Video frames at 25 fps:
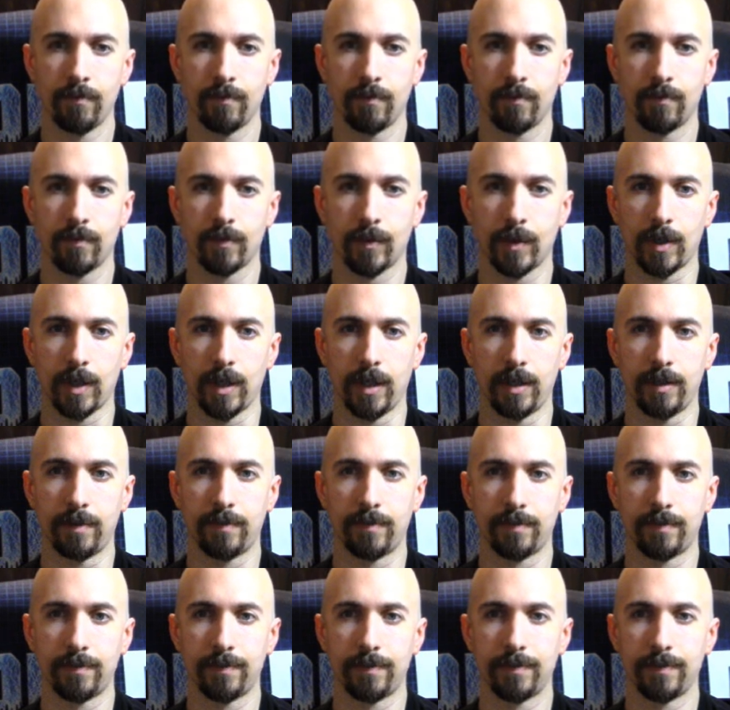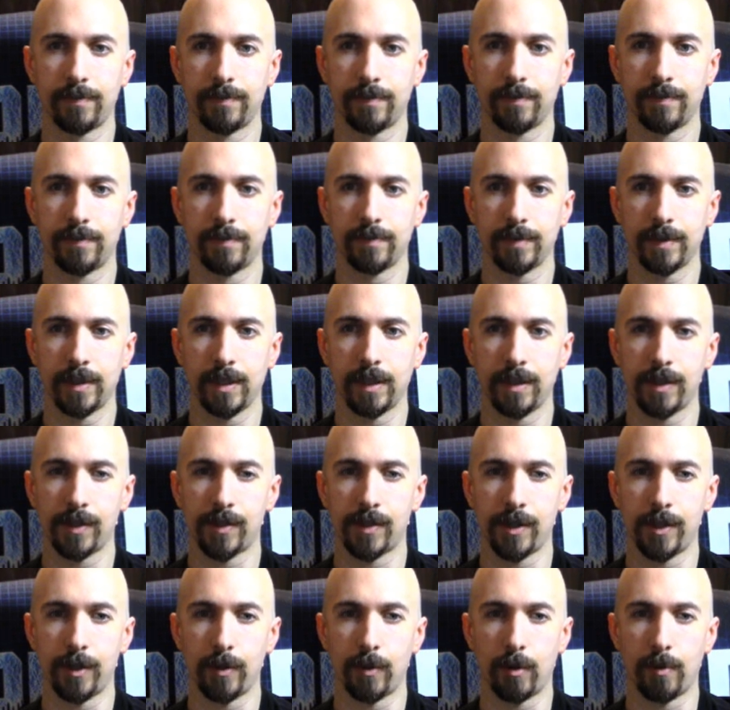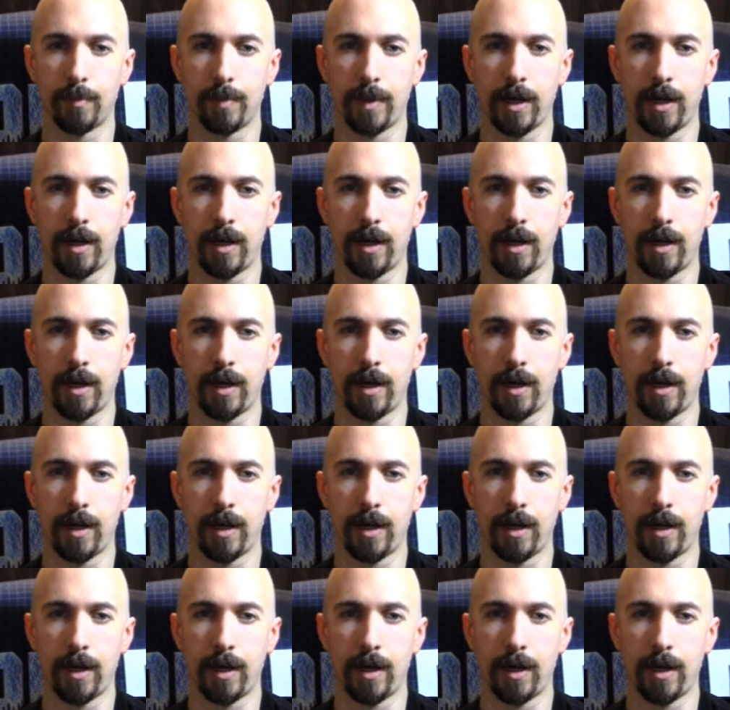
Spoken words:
Okay, at least I know where my